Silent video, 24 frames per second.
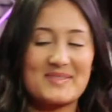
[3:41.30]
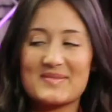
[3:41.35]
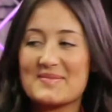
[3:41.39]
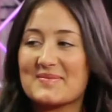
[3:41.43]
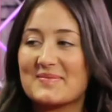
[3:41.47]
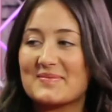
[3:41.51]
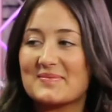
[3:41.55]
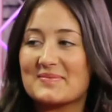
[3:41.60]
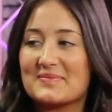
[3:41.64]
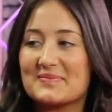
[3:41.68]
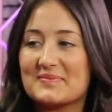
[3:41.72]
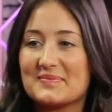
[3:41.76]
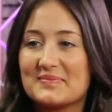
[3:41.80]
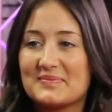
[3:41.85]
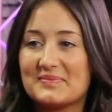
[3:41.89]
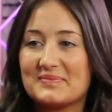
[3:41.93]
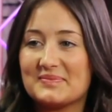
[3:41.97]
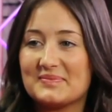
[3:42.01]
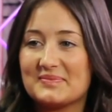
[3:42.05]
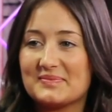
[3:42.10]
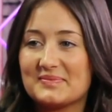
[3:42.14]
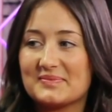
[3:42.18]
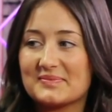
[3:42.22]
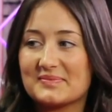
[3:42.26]

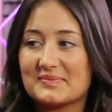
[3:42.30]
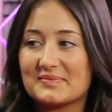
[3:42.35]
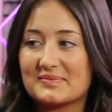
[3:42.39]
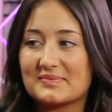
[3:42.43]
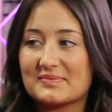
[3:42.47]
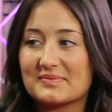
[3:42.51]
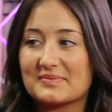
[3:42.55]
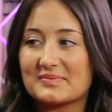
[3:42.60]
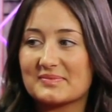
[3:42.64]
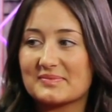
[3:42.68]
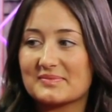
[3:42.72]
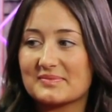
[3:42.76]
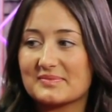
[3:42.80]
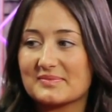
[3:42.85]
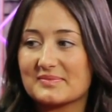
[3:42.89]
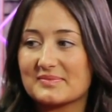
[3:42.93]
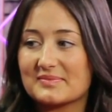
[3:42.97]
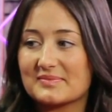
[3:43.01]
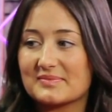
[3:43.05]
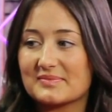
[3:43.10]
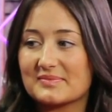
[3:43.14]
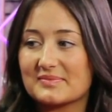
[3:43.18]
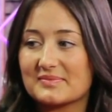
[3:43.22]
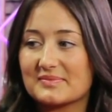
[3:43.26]
(silent)